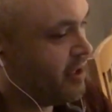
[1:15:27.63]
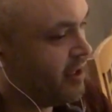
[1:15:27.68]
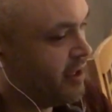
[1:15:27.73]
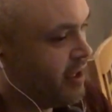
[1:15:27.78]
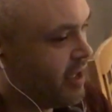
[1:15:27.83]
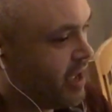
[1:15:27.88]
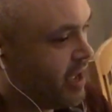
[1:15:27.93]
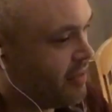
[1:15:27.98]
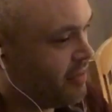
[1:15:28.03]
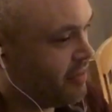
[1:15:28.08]

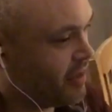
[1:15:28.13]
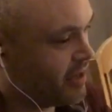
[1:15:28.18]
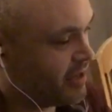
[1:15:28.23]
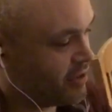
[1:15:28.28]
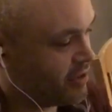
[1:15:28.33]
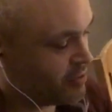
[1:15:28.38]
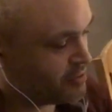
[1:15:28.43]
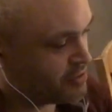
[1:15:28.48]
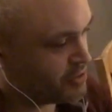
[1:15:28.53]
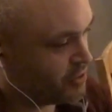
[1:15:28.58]
And they go up
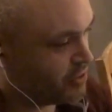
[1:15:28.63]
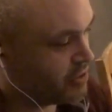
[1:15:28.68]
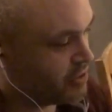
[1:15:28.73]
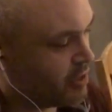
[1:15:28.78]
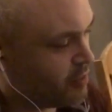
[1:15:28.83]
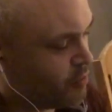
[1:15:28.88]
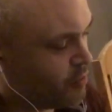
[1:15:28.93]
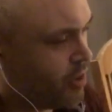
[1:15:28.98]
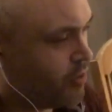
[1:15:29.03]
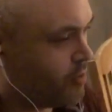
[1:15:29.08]
to you,
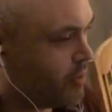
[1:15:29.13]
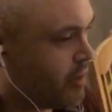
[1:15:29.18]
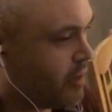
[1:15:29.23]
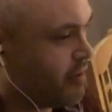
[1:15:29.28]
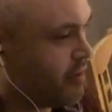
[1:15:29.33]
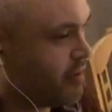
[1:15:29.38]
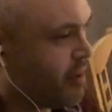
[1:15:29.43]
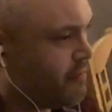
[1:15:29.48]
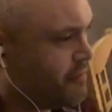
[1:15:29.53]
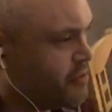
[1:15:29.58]
well,
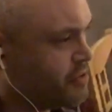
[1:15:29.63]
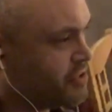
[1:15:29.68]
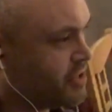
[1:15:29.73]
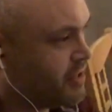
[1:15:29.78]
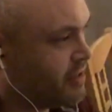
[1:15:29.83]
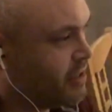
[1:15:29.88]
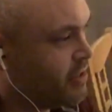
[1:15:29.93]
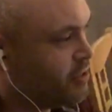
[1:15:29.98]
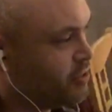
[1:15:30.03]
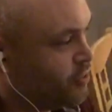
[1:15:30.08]
have you seen that?
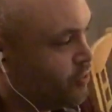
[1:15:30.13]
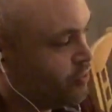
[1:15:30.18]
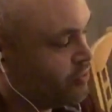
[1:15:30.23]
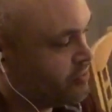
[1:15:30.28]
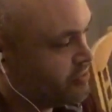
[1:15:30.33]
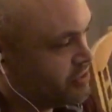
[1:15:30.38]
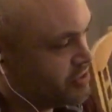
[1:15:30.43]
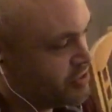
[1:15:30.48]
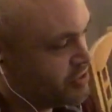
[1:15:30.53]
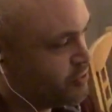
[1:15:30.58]
And you're
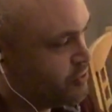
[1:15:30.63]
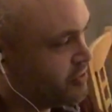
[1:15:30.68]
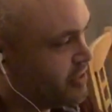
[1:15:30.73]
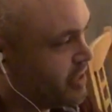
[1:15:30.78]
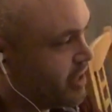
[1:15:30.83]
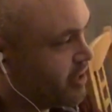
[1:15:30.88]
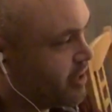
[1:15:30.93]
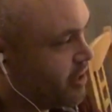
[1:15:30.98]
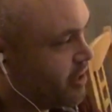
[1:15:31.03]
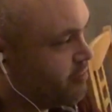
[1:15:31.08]
stood there
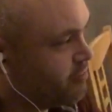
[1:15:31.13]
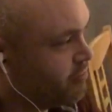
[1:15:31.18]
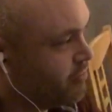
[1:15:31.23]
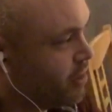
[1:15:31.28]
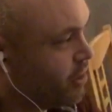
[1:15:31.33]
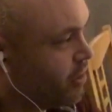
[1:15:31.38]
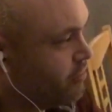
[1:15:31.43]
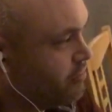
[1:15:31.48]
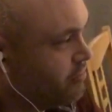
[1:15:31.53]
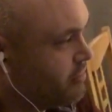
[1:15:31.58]
going, no,
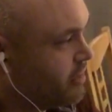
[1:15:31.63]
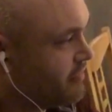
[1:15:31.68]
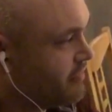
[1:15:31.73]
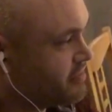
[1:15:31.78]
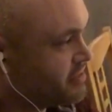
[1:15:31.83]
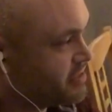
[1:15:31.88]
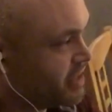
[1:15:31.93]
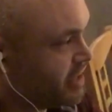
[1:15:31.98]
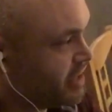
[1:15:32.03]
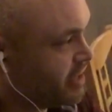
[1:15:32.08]
I haven't
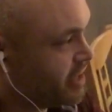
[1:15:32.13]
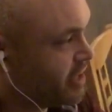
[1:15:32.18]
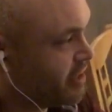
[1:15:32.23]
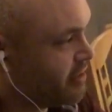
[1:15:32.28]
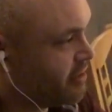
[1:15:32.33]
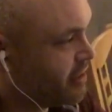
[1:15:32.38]
seen it yet.